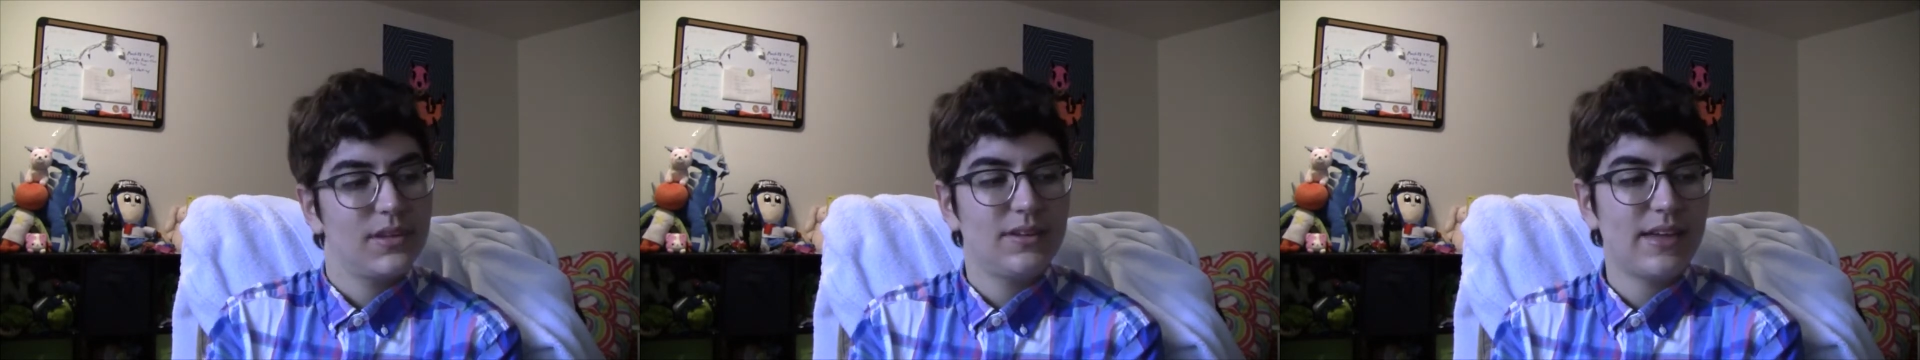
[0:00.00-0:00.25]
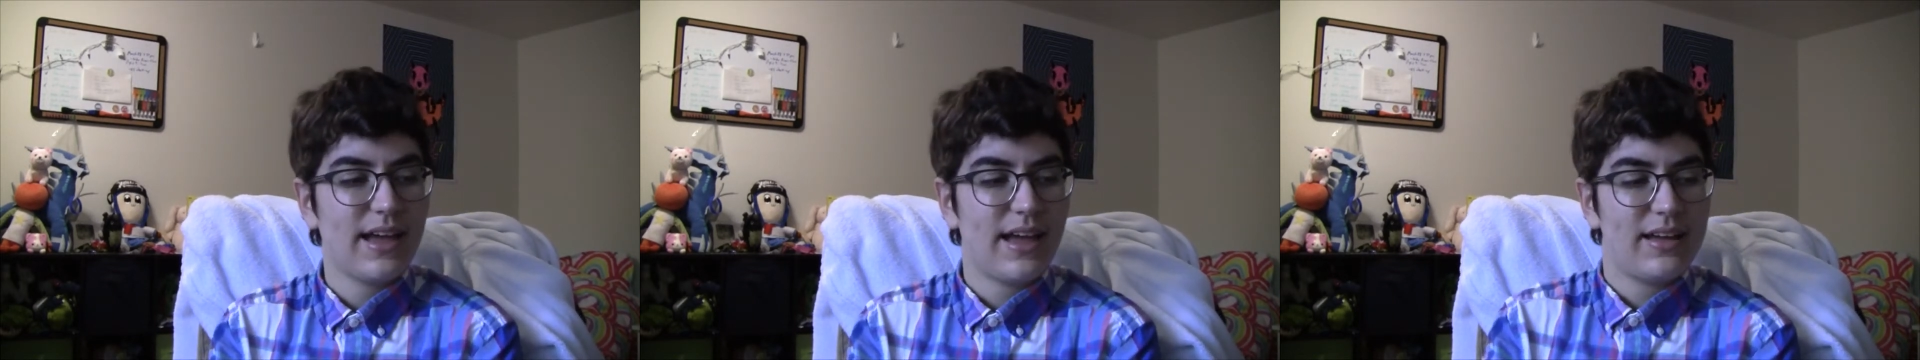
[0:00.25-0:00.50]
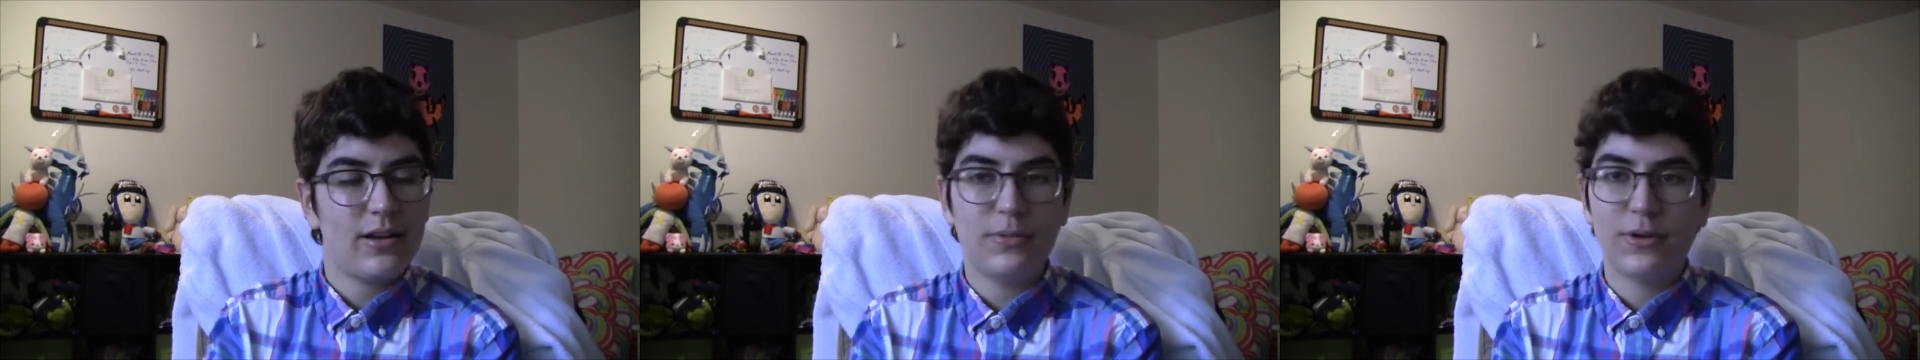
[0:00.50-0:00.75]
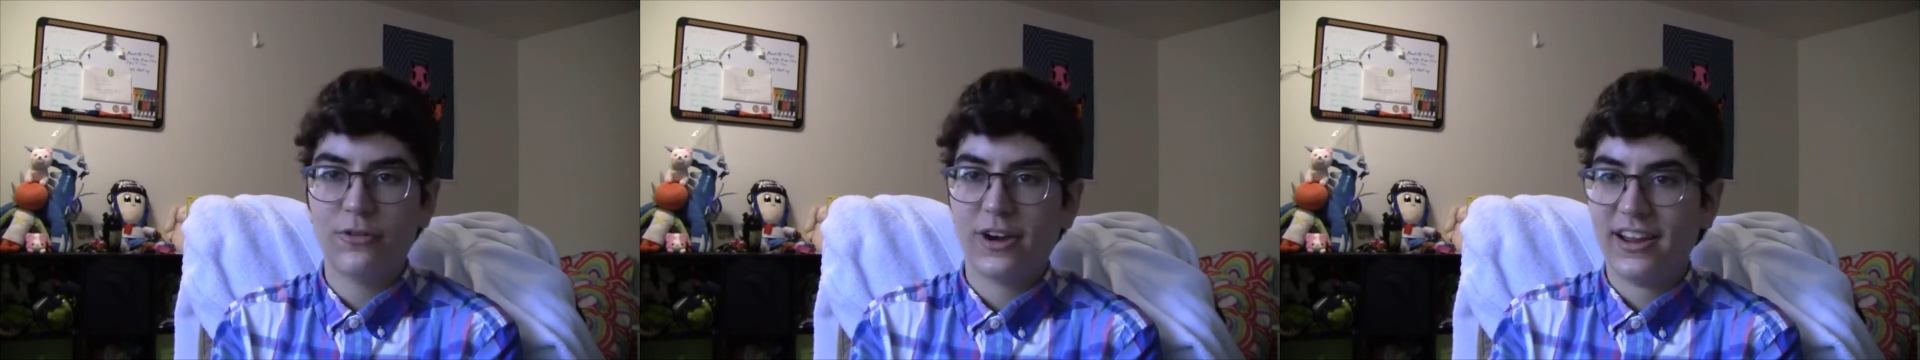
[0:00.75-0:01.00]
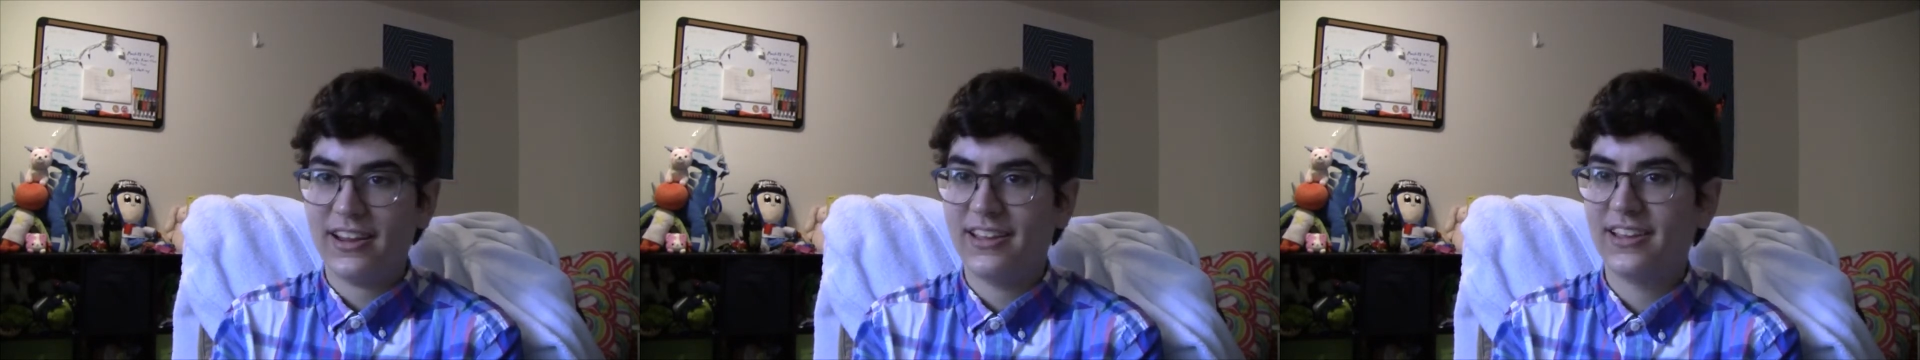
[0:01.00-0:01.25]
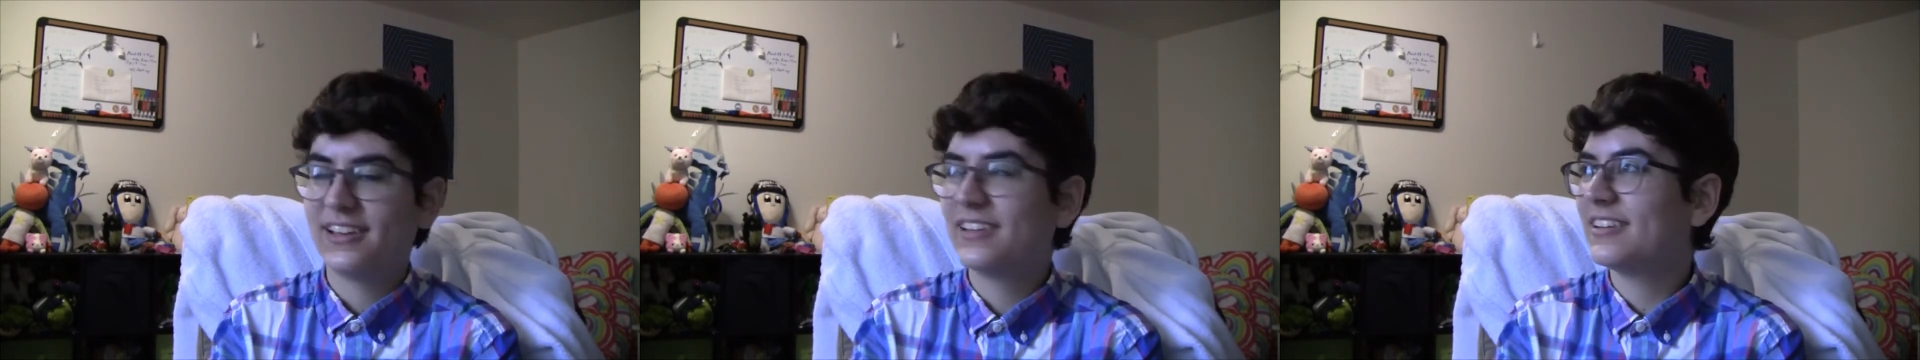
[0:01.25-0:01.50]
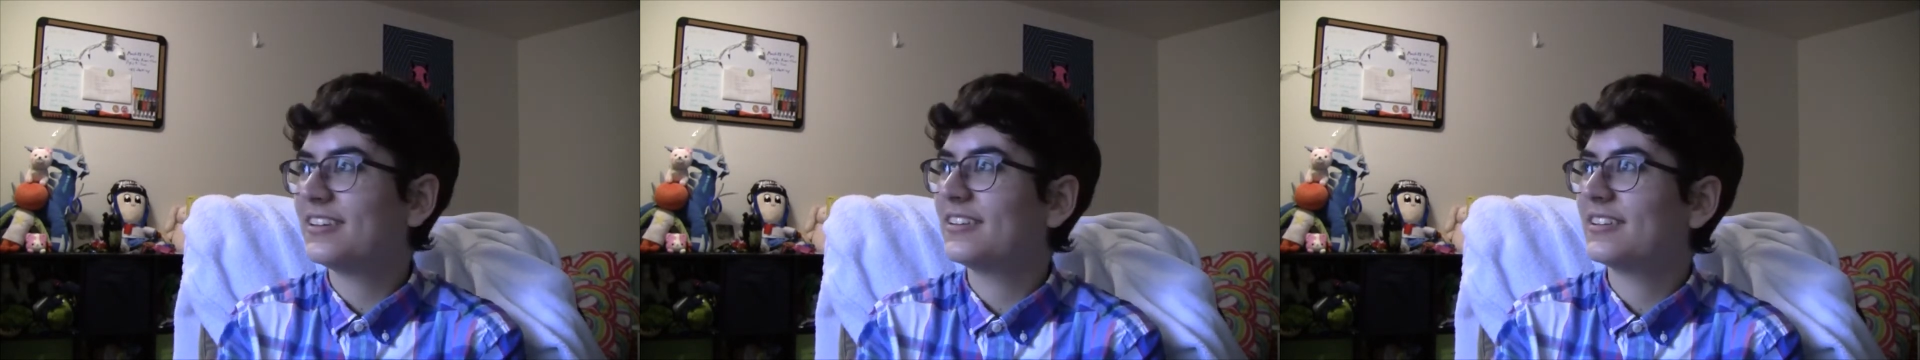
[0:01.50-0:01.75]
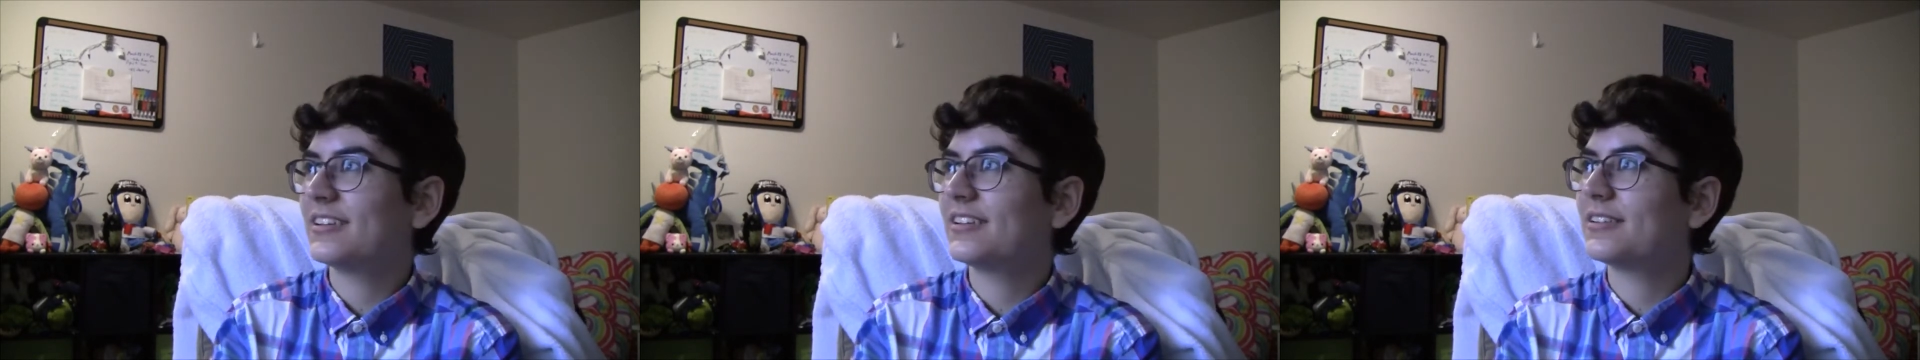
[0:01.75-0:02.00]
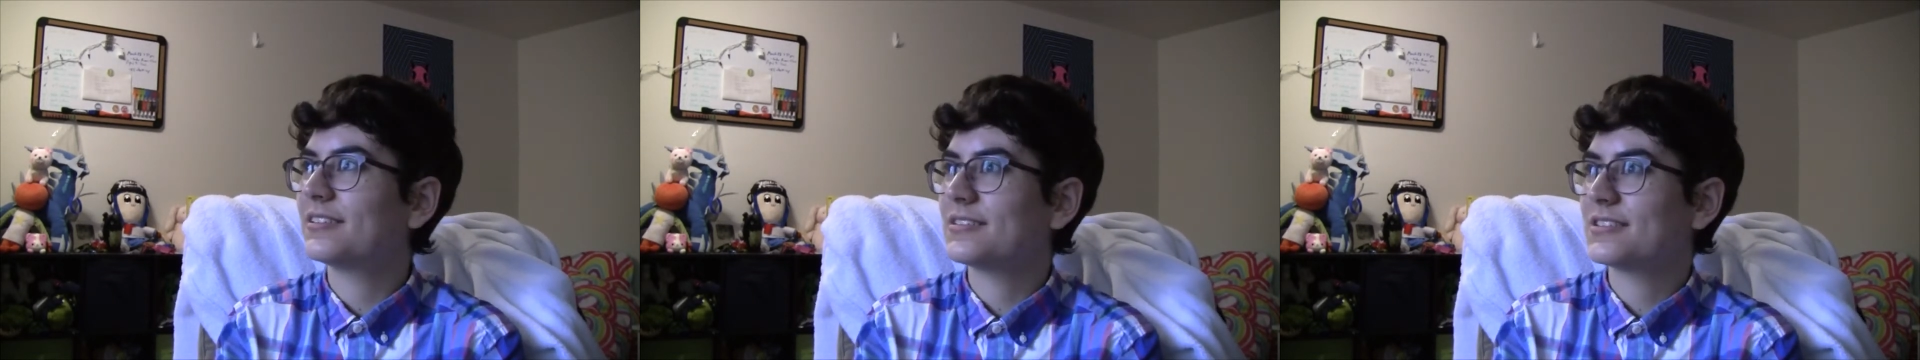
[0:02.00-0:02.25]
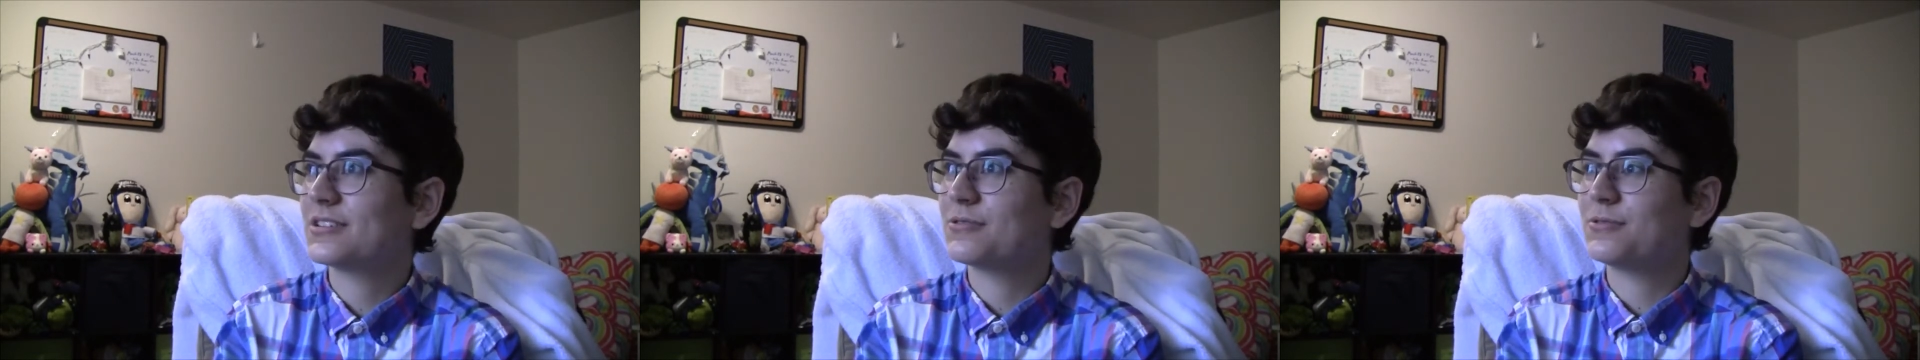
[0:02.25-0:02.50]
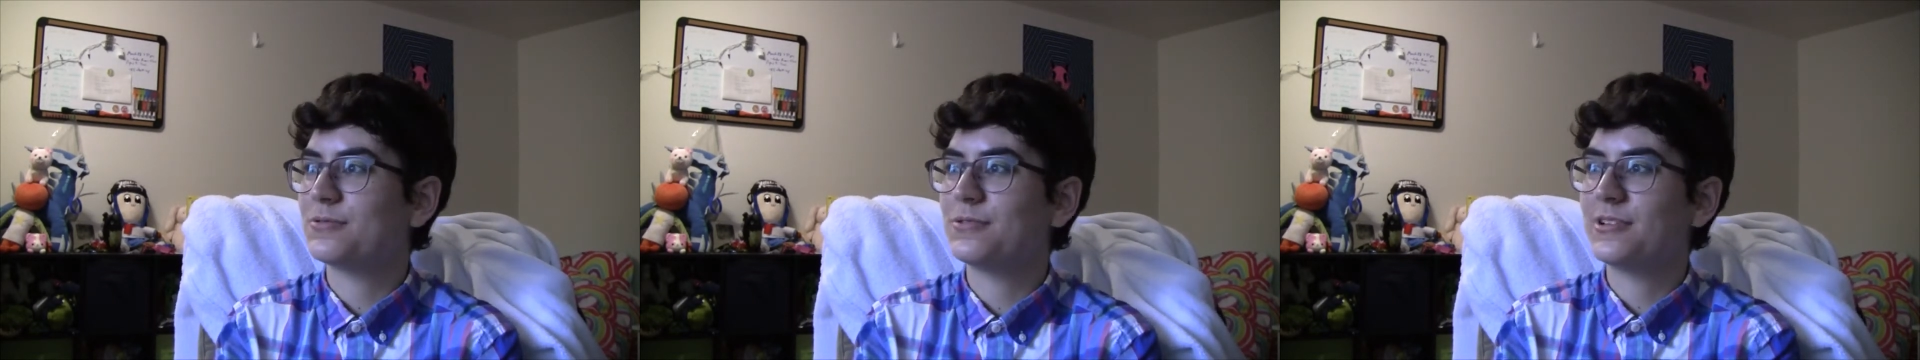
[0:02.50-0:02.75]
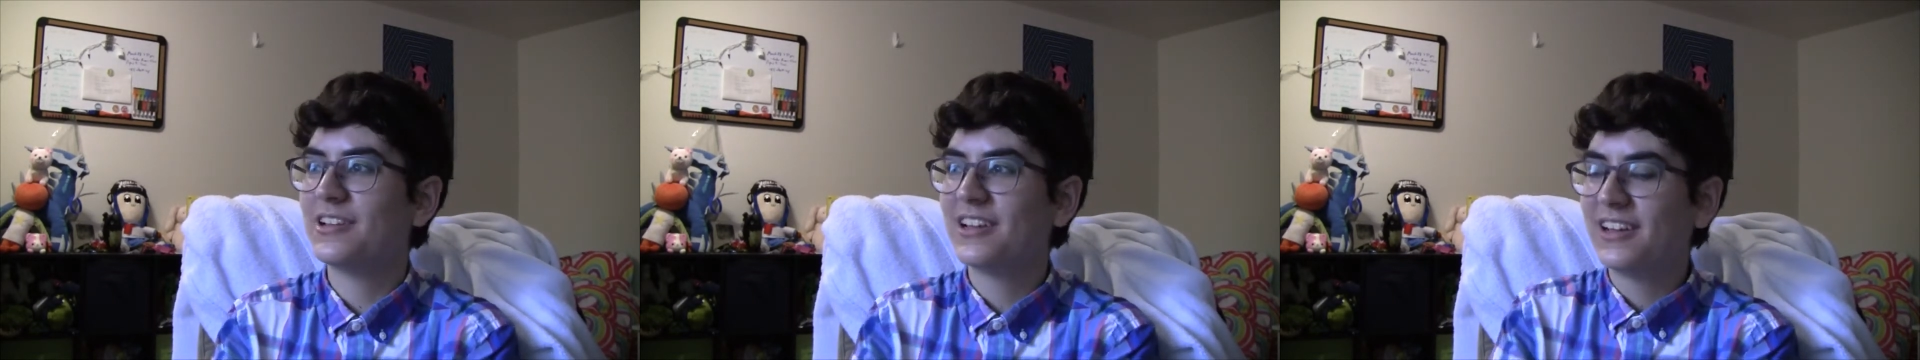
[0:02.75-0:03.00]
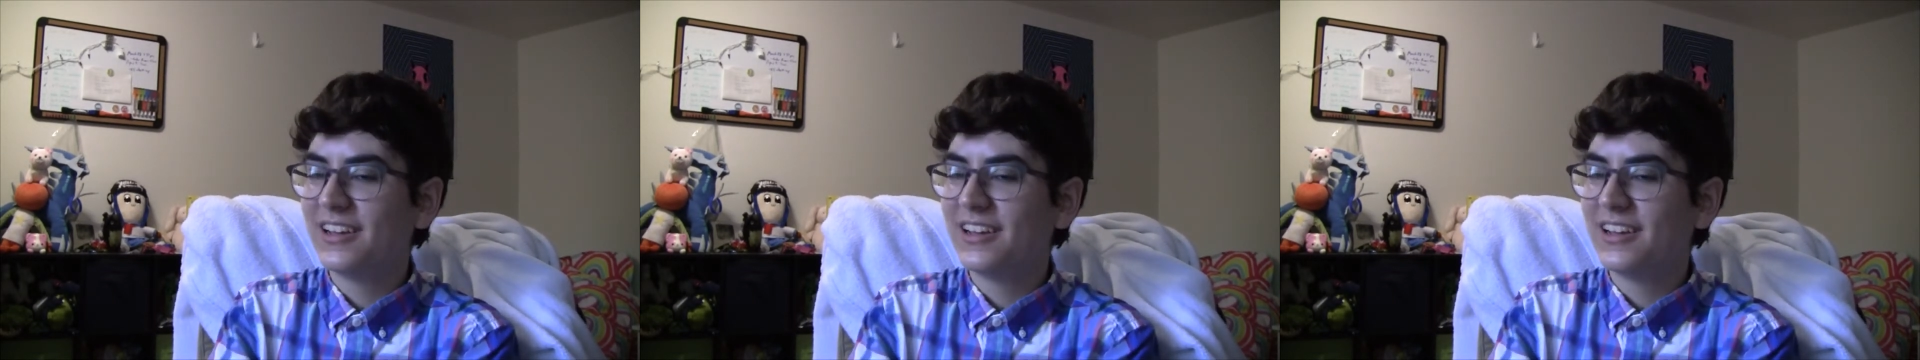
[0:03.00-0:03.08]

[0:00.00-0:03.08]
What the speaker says: Yeah, it'll be great. So cool.